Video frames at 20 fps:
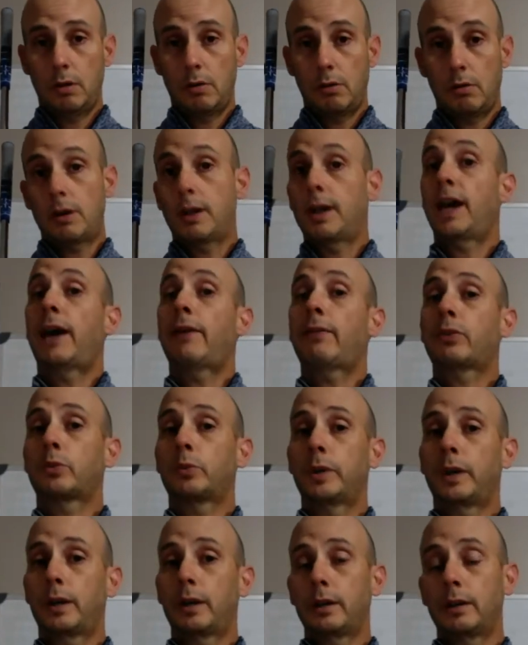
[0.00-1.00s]
or a half
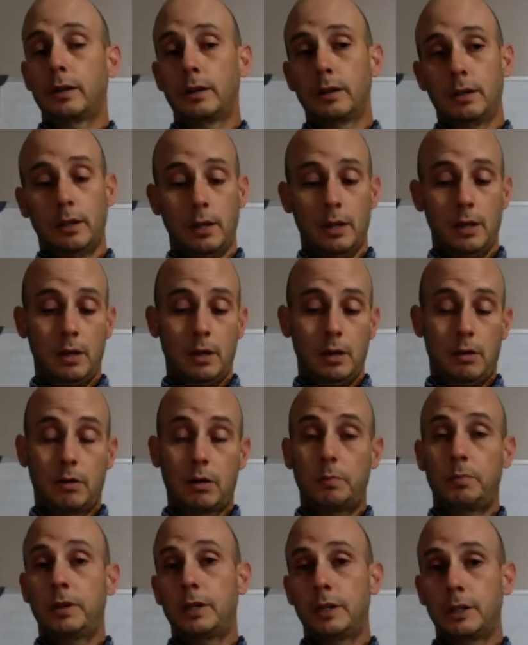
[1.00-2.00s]
swing or
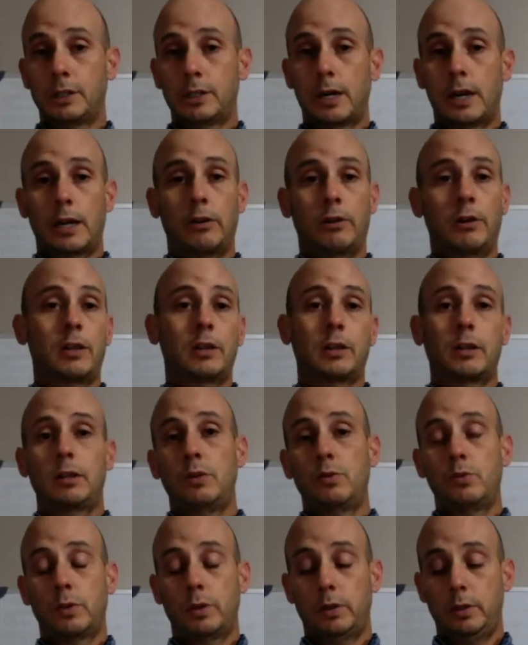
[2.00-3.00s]
a pitch shot or anything
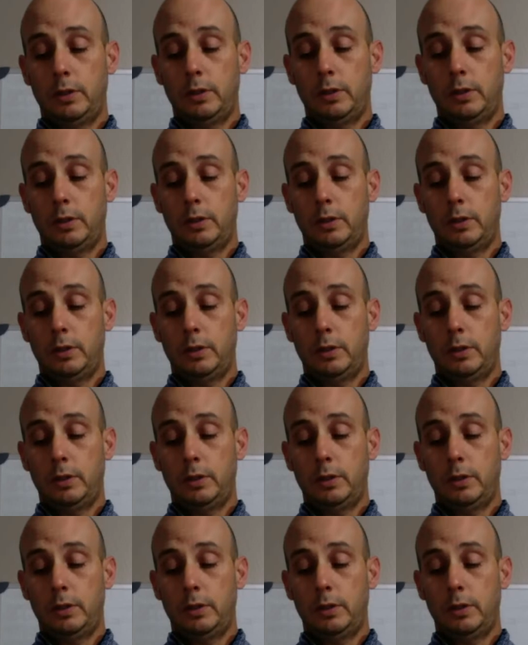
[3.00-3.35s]
you want to do.